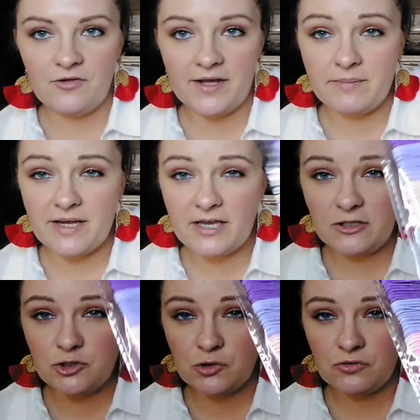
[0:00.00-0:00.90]
for like
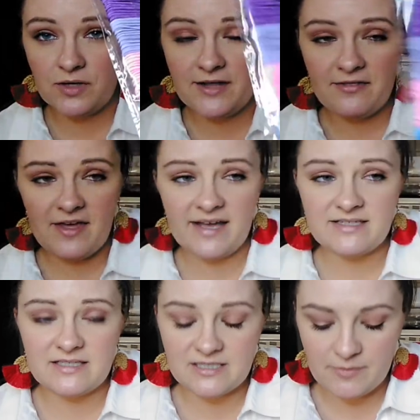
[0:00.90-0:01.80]
making jewelry and
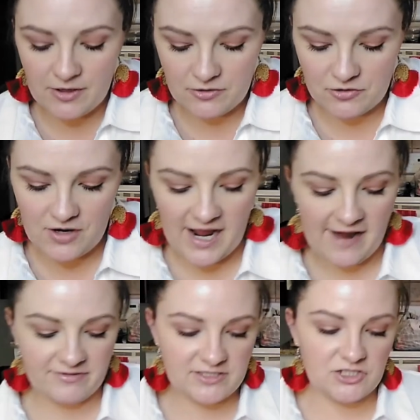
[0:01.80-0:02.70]
things and some other
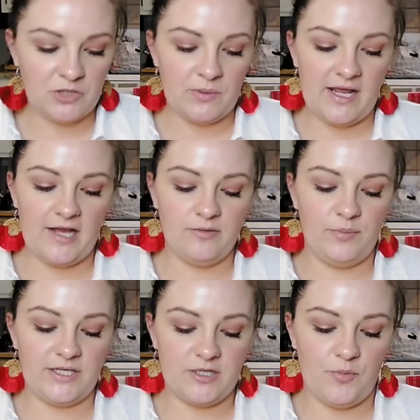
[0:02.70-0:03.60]
crafts. She went ahead and
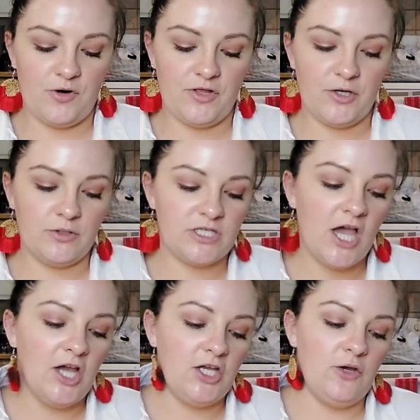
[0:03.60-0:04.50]
picked up one of those.
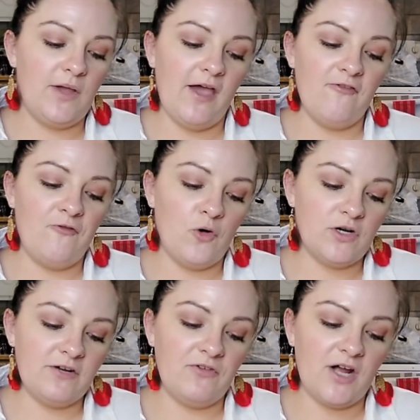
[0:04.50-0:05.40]
You get
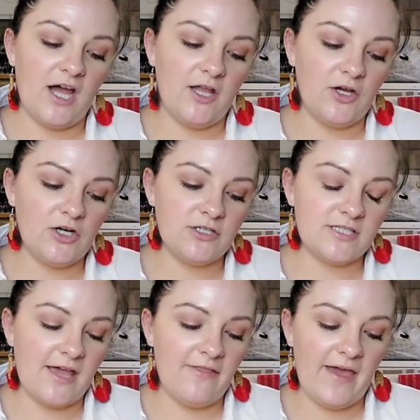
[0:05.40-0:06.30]
four different
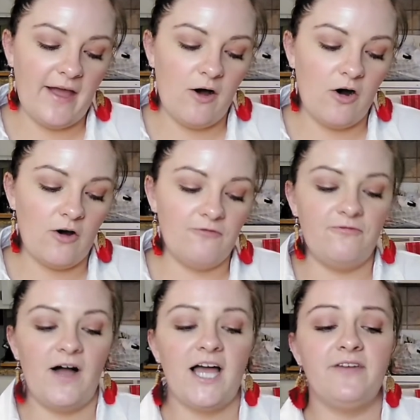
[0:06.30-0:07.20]
colors and they are
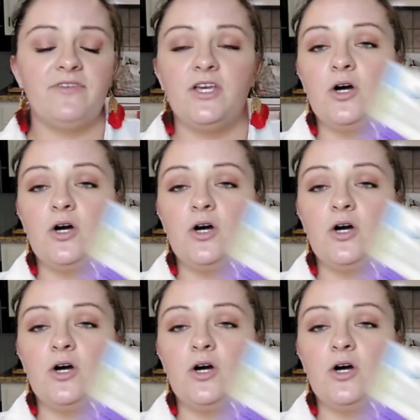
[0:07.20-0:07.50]
five